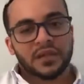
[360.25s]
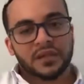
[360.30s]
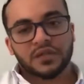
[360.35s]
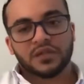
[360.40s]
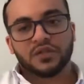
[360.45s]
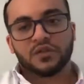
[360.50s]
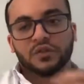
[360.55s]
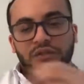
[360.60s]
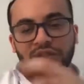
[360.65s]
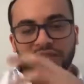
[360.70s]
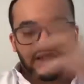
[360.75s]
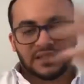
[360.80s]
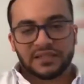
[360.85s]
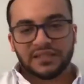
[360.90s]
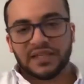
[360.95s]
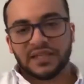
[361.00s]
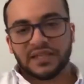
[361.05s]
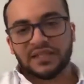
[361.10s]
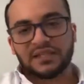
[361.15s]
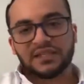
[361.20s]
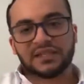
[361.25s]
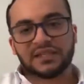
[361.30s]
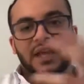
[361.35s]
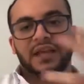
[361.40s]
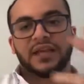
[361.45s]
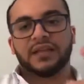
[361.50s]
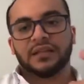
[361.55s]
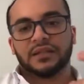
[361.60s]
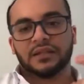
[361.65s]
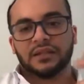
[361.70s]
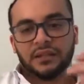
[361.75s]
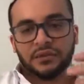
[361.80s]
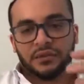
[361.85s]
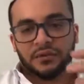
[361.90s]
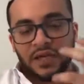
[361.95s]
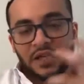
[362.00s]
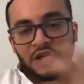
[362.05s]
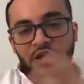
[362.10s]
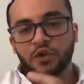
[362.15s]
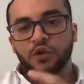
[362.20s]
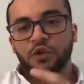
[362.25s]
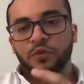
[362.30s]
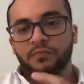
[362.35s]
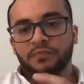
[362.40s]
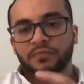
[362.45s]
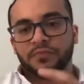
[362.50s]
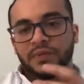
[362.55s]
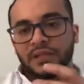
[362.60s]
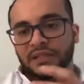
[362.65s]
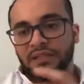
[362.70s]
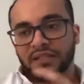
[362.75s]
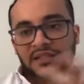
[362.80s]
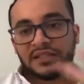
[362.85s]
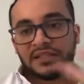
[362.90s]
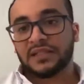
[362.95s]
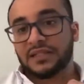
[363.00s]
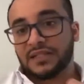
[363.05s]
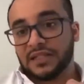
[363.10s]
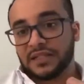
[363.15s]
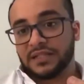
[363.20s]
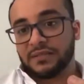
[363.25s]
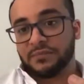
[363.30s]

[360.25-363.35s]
So this cycle in Europe, it doesn't exist,